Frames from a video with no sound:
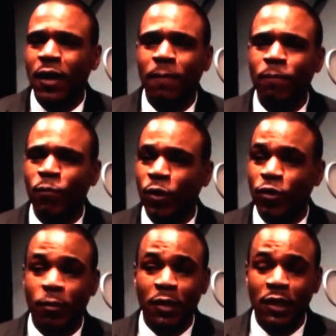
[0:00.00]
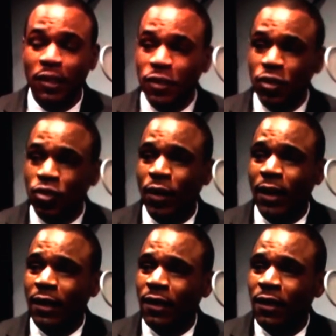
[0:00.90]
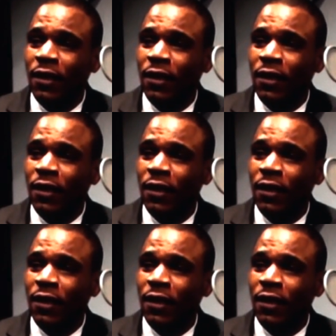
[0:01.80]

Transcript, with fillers: um, with your ability to strike.